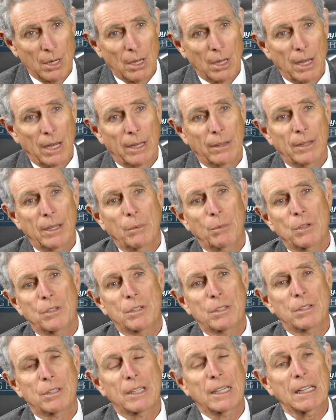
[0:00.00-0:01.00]
And there was
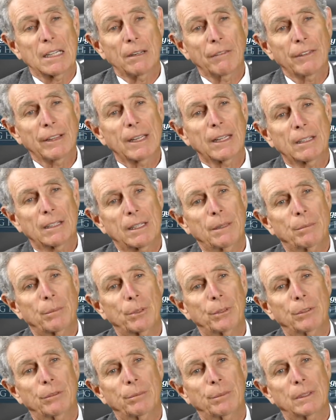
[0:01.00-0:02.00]
a significant
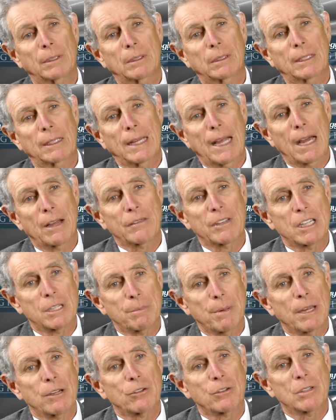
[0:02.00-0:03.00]
improvement in how these
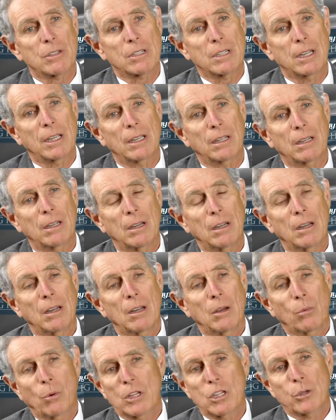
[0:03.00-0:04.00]
patients did
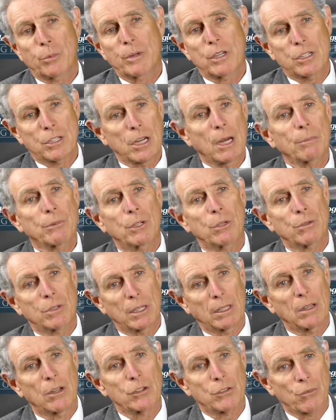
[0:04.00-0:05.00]
once we stopped
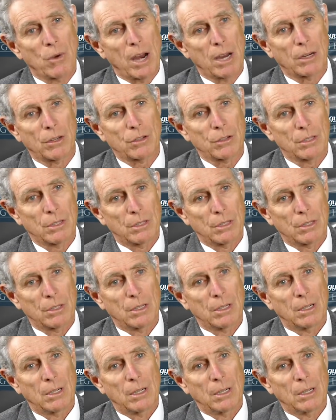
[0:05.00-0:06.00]
using those drugs.
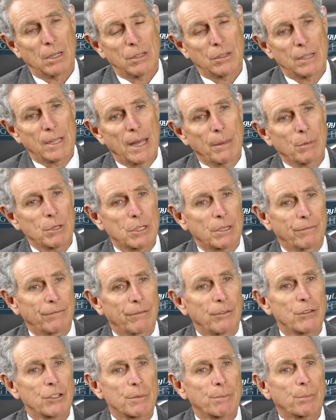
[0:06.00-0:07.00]
So that was the
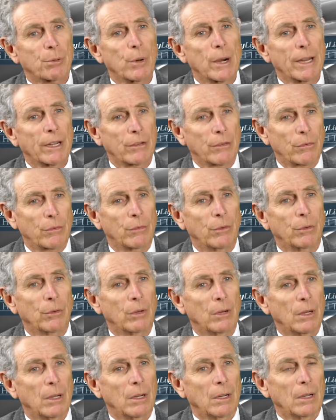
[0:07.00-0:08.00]
first breakthrough
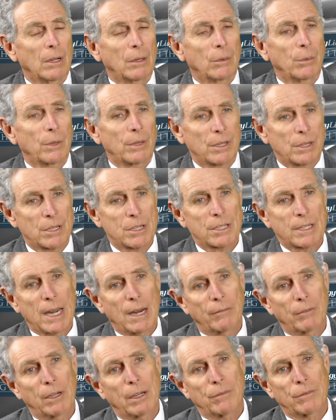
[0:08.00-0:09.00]
with the
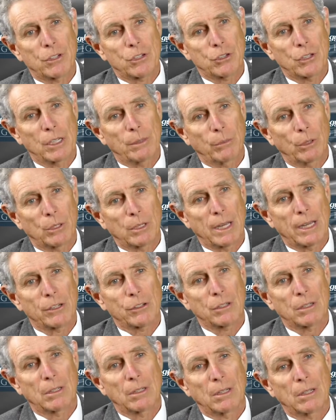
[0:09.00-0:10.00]
discovery of this gene
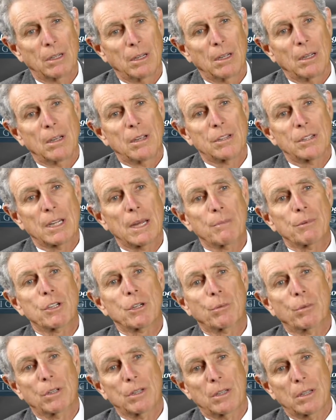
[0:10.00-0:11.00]
mutation.
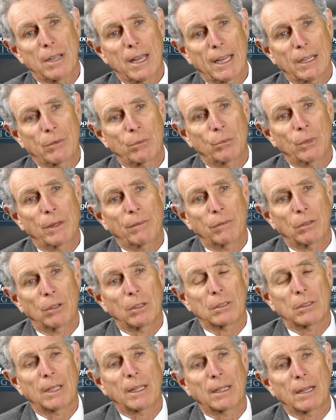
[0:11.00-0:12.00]
Subsequent to that, we've
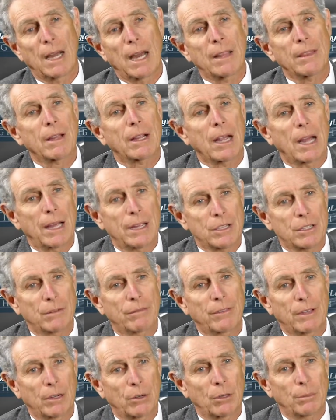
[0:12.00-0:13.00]
looked at other kinds
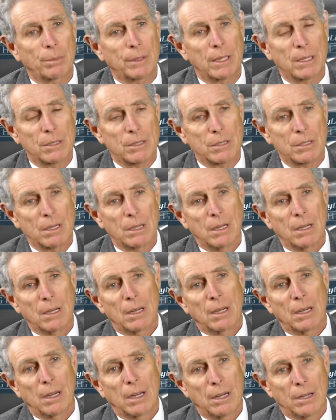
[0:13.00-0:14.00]
of therapies,
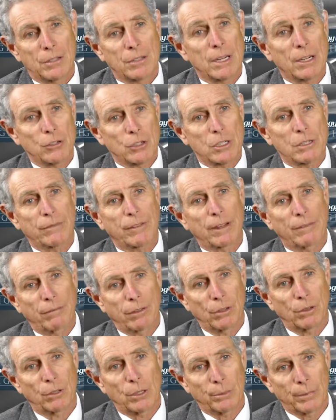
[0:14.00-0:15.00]
uh, such as
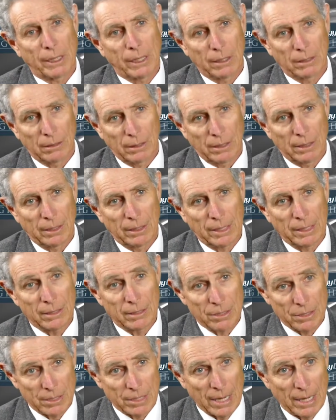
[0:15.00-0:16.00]
fenfluramine in,
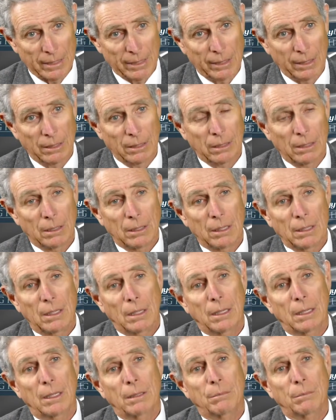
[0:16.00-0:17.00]
the study,
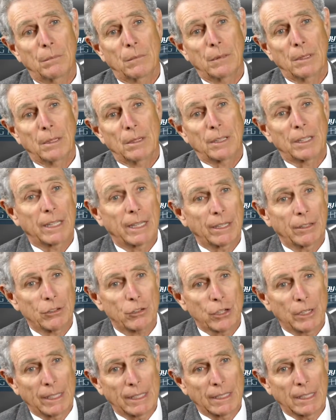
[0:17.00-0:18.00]
um, the
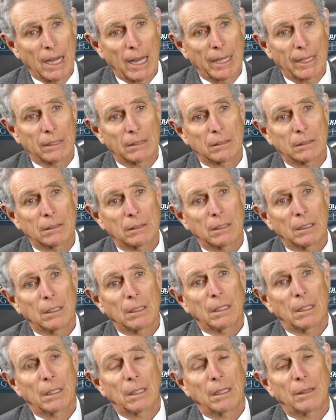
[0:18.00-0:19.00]
ketogenic diet,
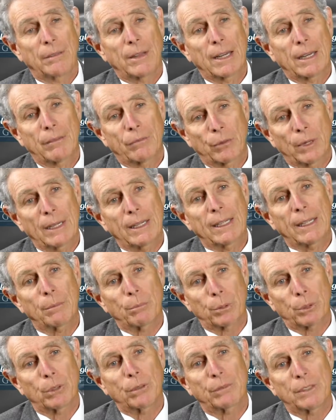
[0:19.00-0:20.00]
uh, that have really
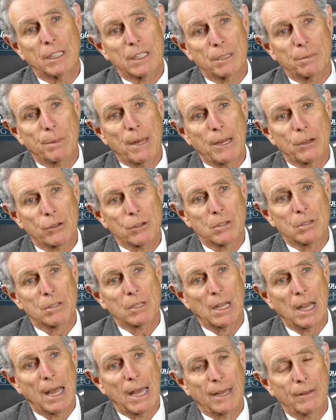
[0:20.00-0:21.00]
improved these patients'
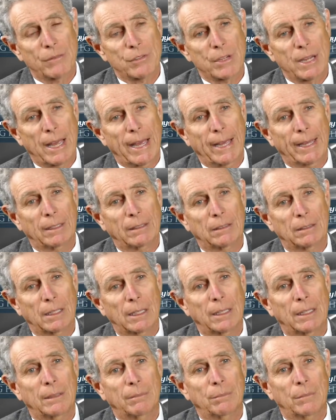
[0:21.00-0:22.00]
lives and,
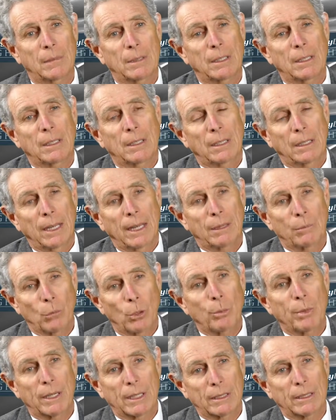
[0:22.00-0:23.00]
um, and
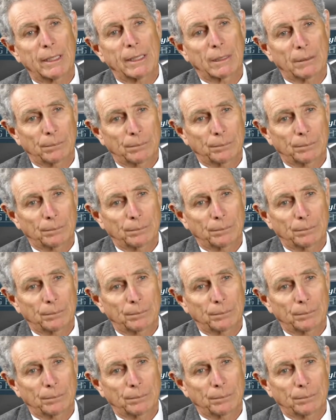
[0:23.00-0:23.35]
morbidity.